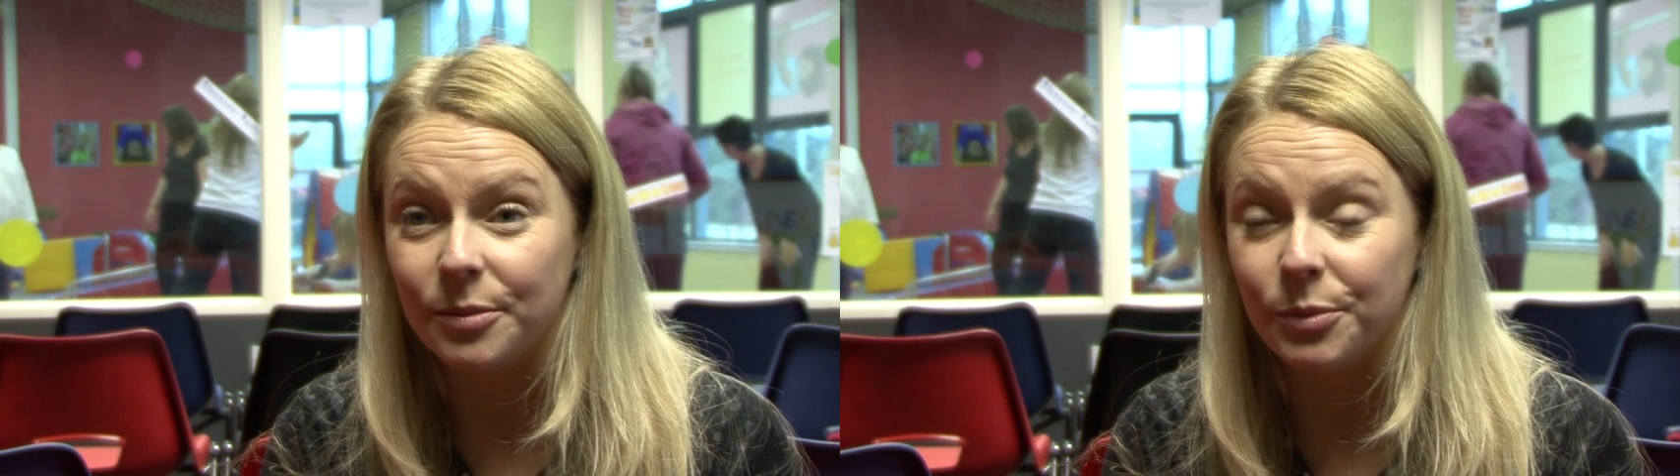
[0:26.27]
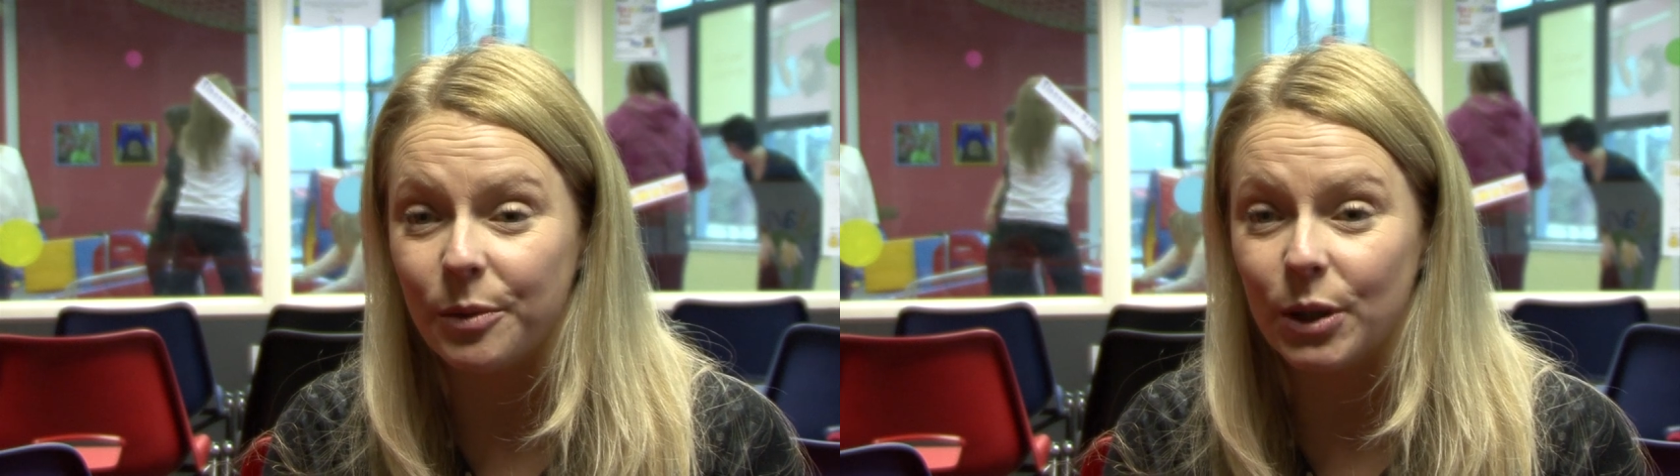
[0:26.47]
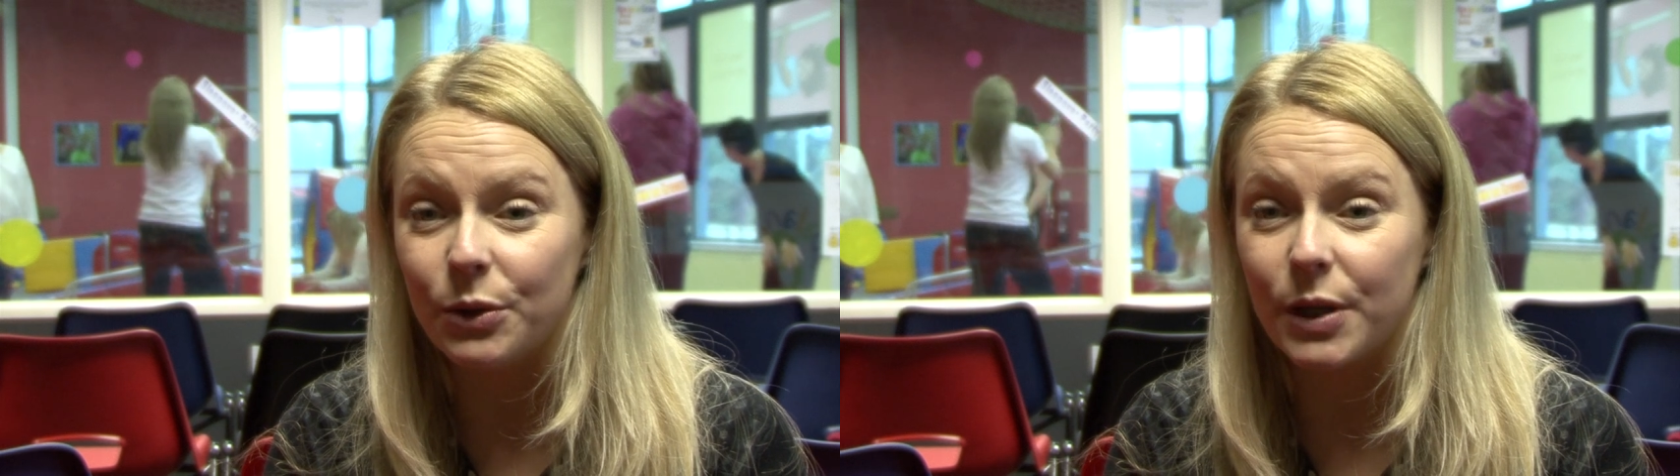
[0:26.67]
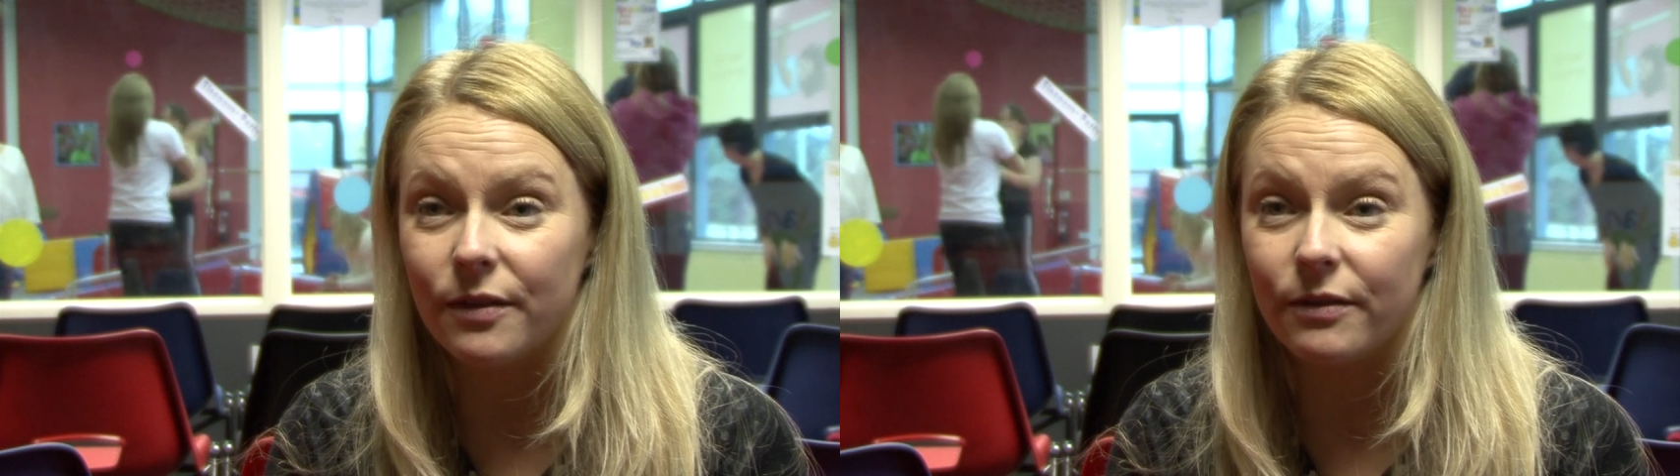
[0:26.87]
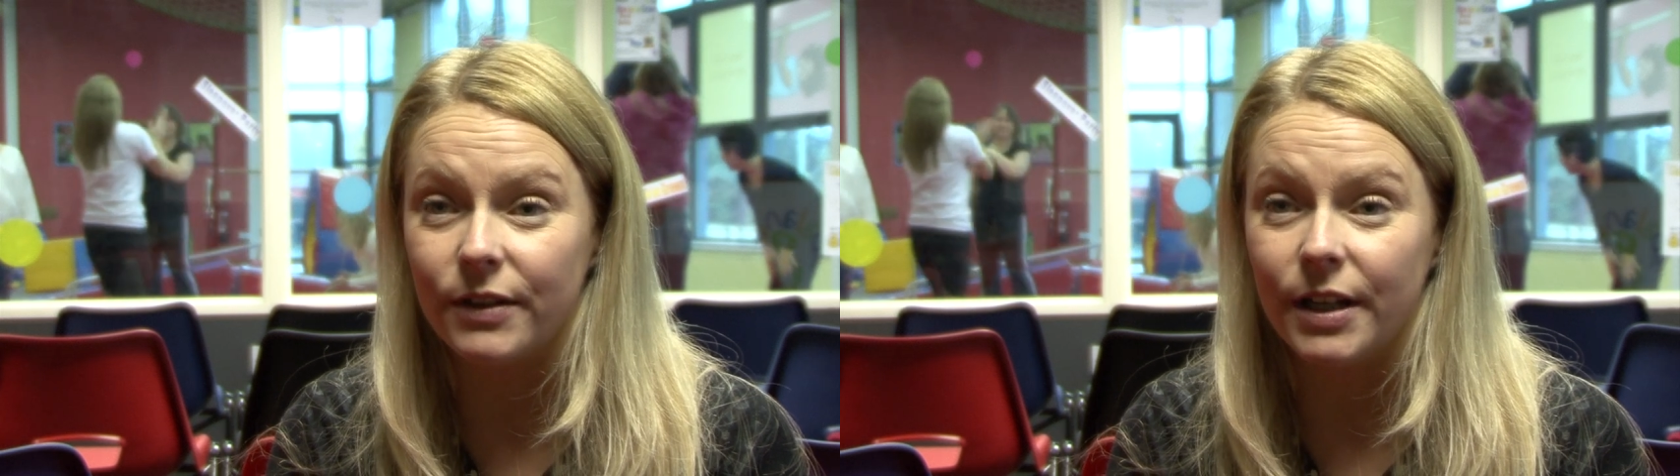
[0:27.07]
and we were
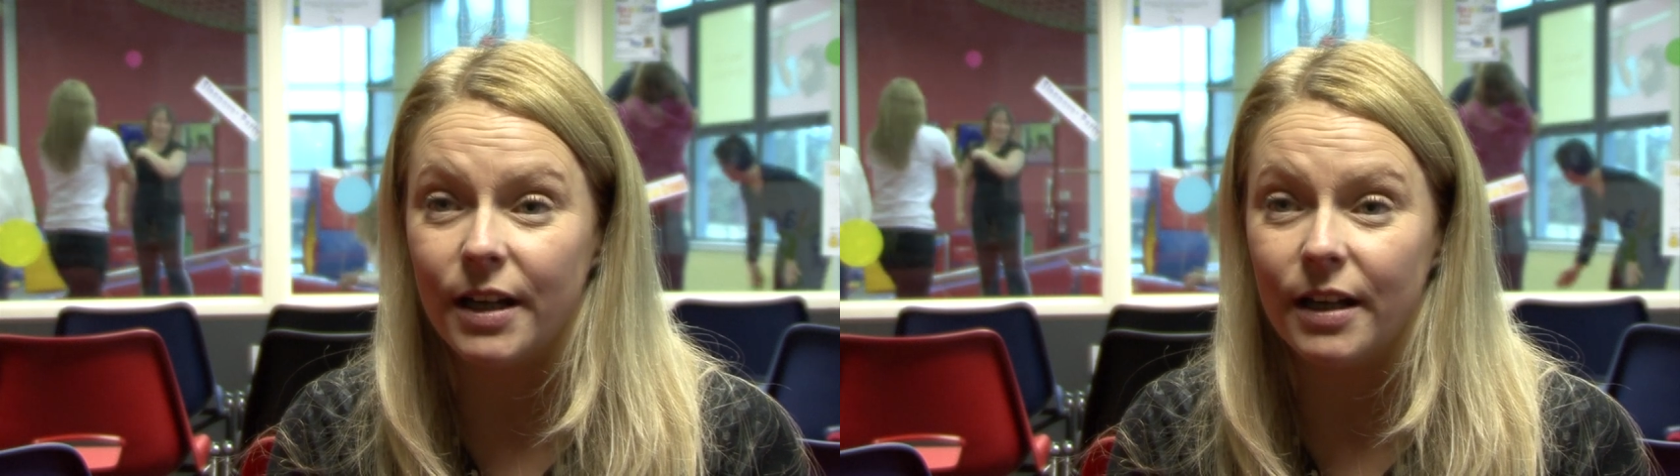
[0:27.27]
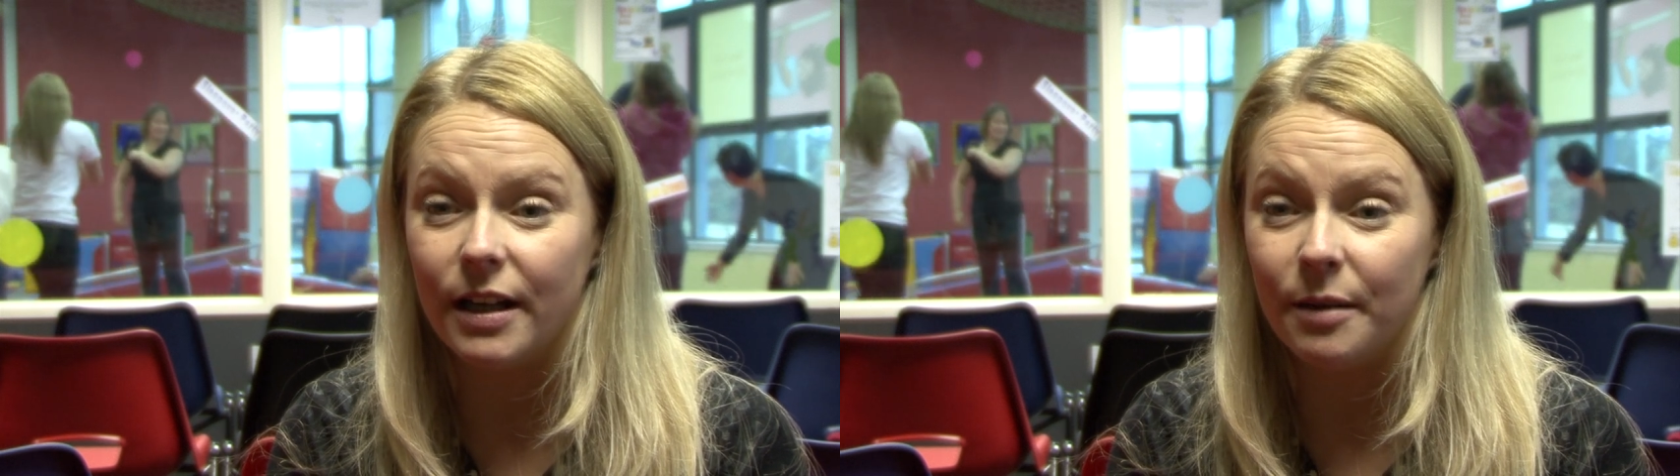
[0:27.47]
looking for